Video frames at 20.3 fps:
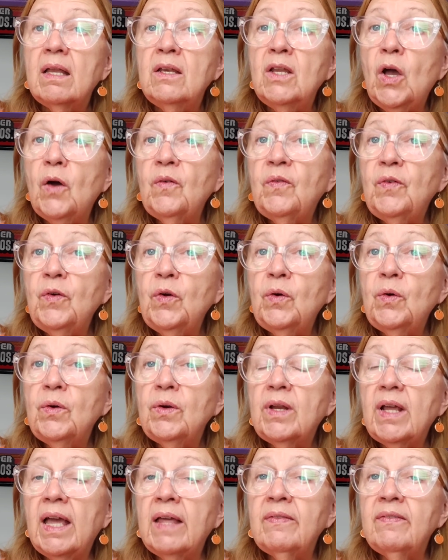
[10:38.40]
no
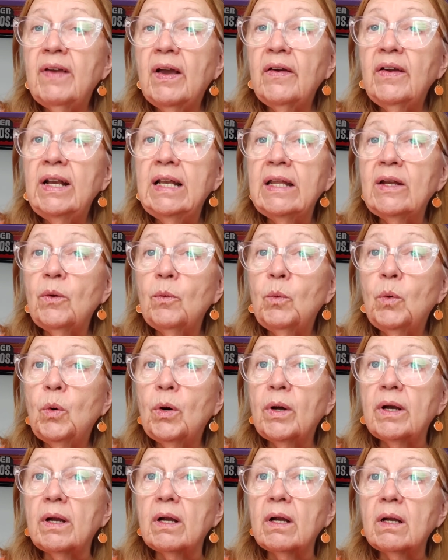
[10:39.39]
food and very little
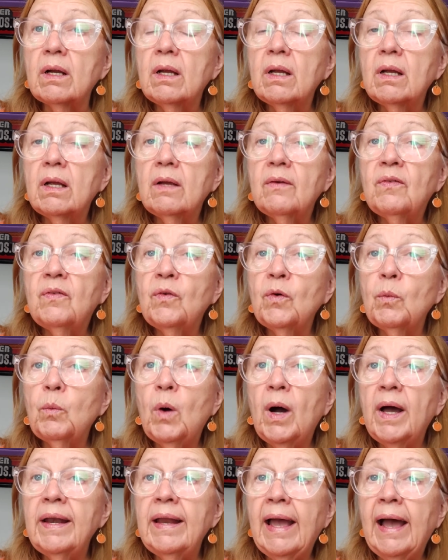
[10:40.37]
water for
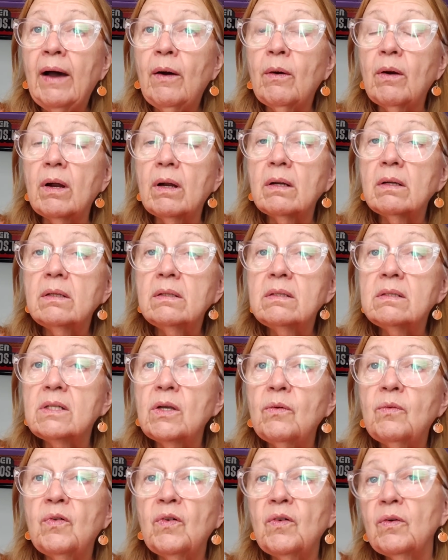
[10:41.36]
1 hour.
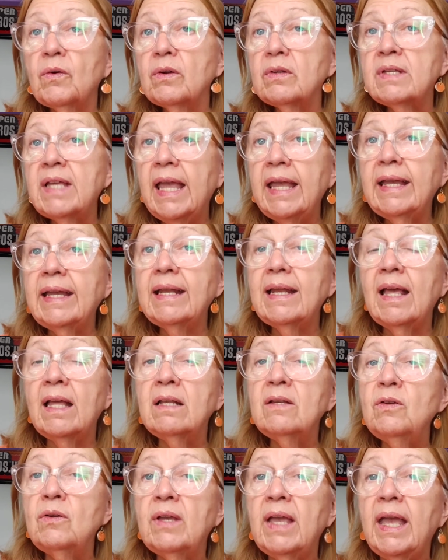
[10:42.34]
So take it,
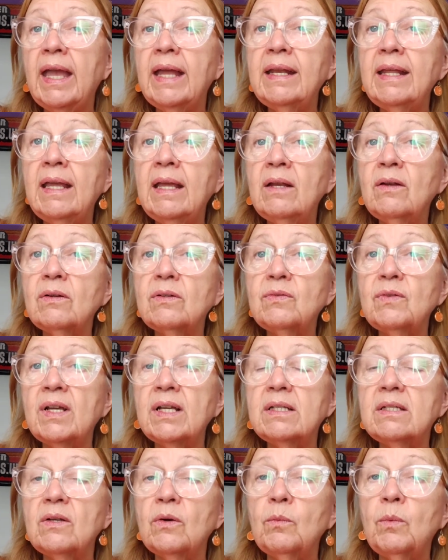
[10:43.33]
and you can't eat or
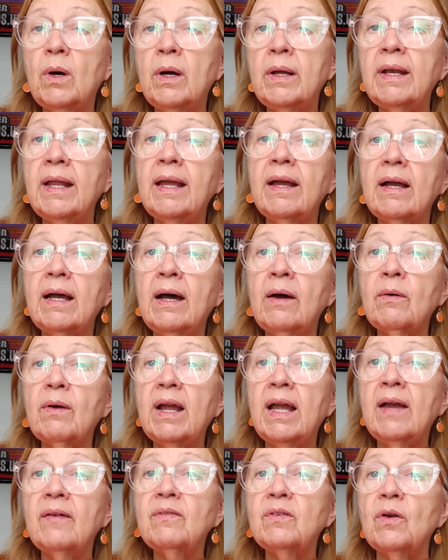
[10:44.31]
drink till 1
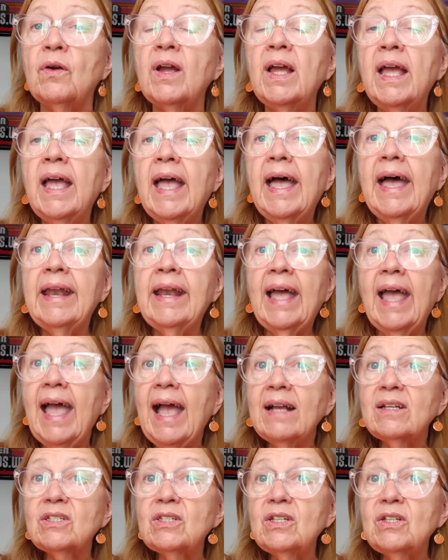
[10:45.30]
hour after. And
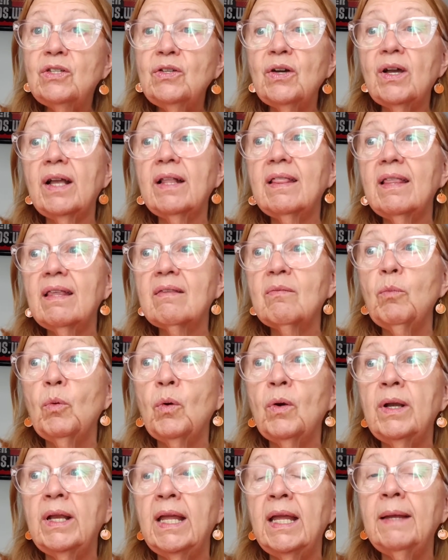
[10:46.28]
I actually took it this
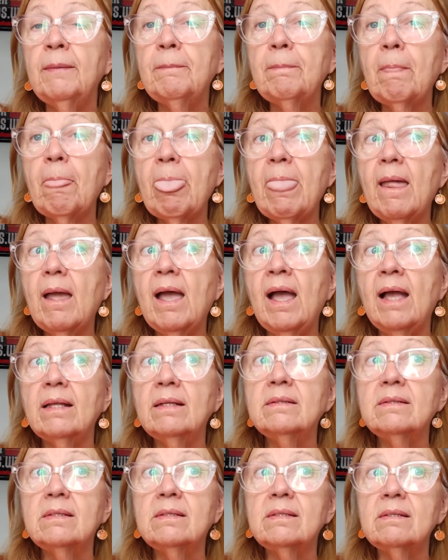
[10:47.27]
morning
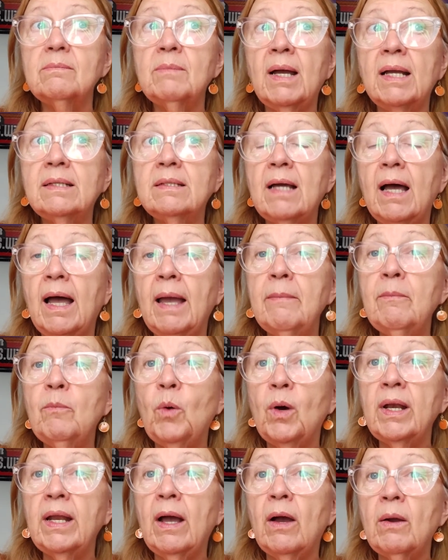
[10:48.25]
at my time,
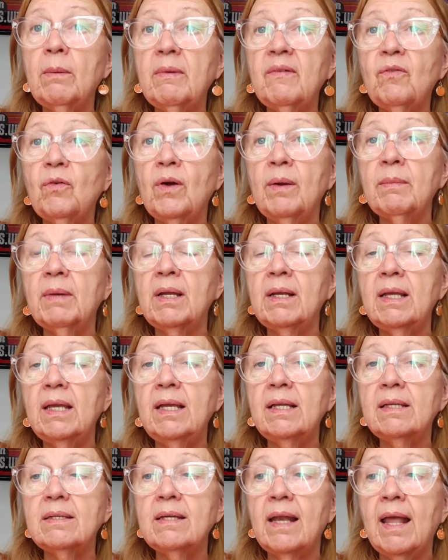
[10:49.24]
1 hour before I'm going to
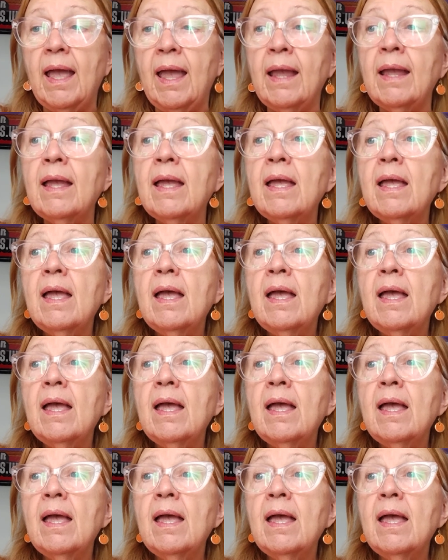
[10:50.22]
eat today,